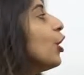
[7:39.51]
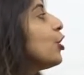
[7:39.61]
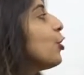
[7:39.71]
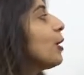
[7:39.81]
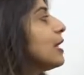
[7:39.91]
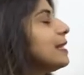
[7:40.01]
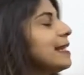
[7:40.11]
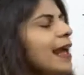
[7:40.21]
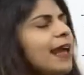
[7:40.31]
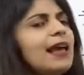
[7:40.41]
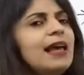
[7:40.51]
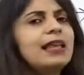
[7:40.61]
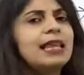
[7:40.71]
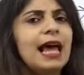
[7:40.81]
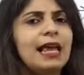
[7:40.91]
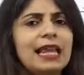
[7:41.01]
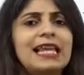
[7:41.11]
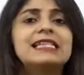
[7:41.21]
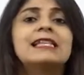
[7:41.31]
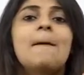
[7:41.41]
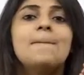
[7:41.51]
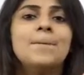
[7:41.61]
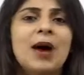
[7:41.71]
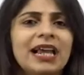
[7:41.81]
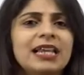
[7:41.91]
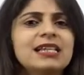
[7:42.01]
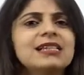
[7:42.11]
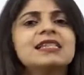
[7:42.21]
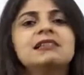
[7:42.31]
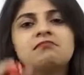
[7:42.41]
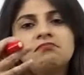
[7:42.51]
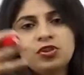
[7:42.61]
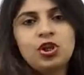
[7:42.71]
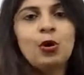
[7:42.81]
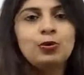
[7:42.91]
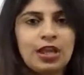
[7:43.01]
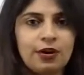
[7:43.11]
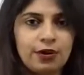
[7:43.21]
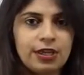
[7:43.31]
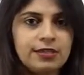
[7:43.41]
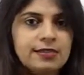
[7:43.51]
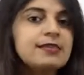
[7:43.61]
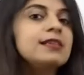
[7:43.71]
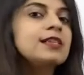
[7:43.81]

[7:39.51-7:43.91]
you can say that it's minus 2 degrees.